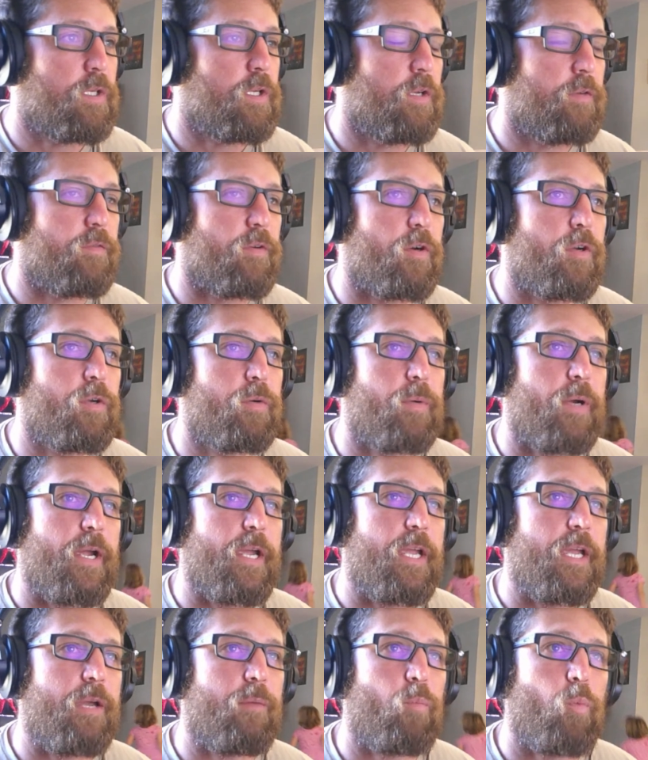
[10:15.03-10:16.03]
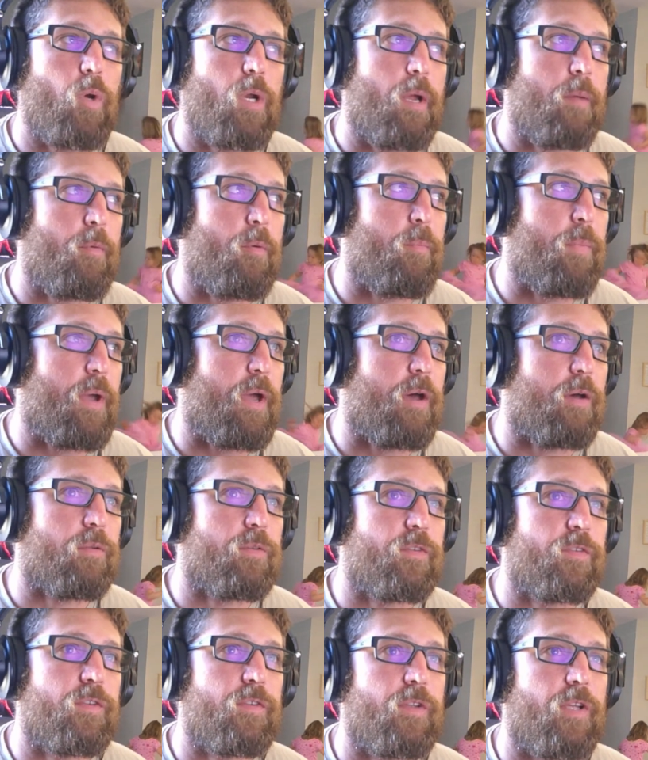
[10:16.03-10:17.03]
for who I am, what I'm
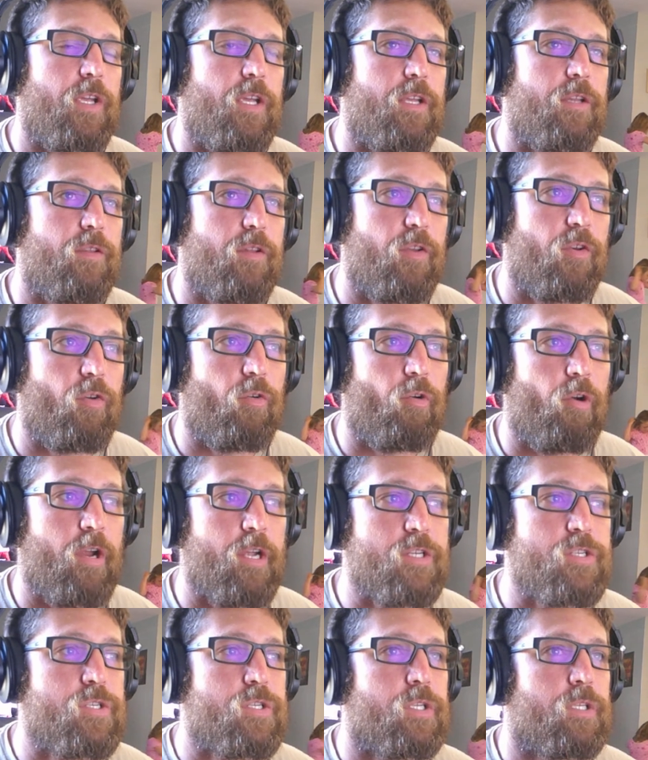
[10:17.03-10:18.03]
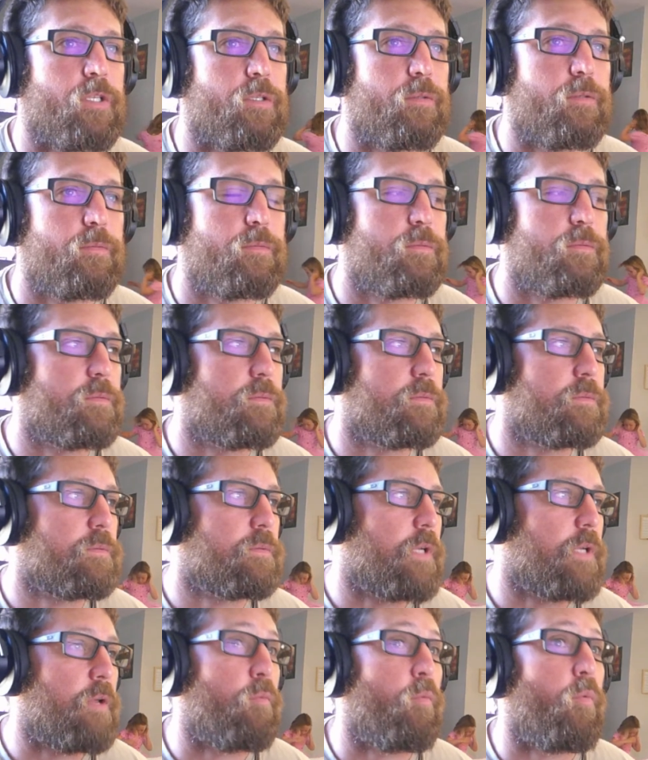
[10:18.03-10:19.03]
about, and the direction
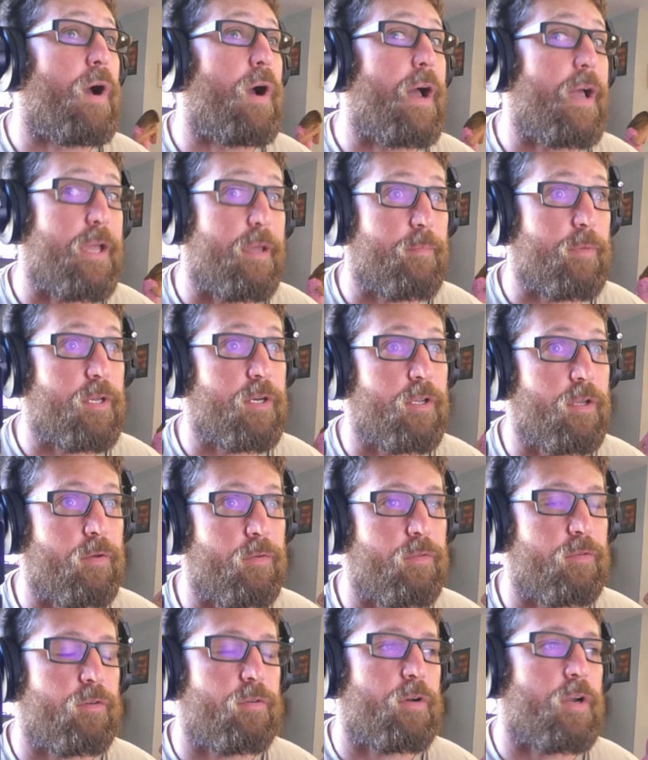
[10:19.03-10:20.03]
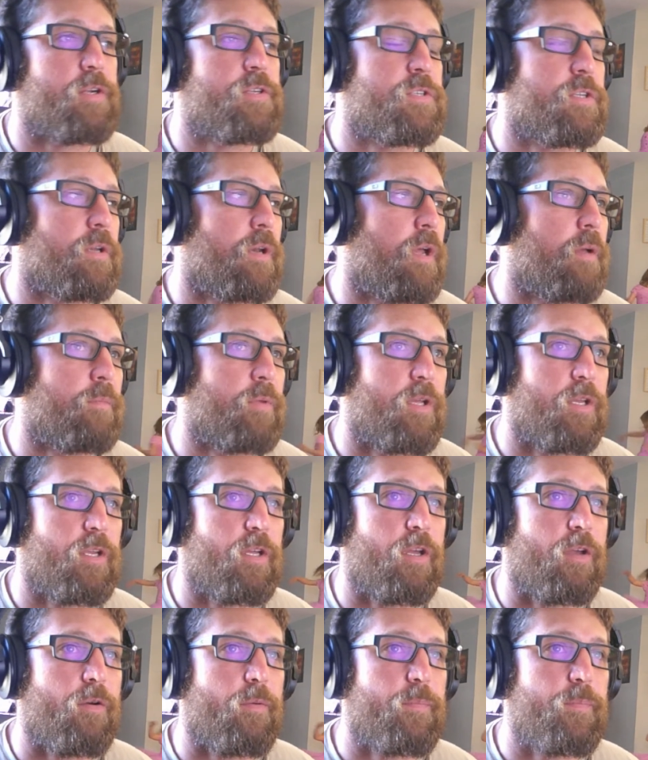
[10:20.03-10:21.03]
and why I'm going to go the direction I'm going to
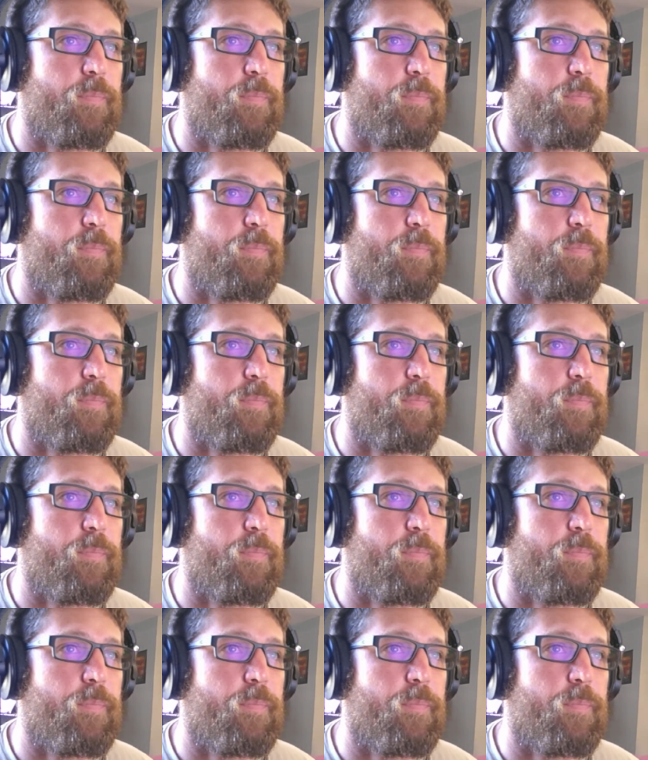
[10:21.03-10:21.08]
go.